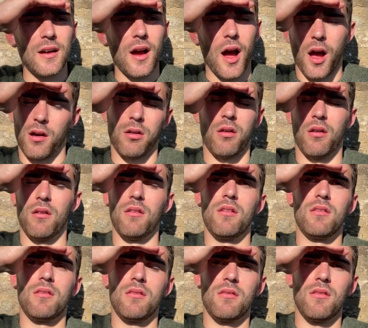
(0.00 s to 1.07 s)
Oh,
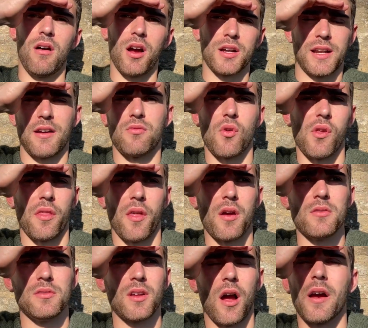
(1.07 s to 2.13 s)
I could have one of
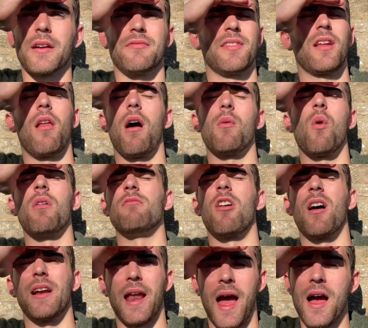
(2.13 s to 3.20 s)
those. I feel like one
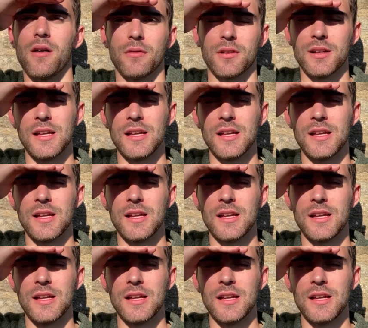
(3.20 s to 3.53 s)
right now.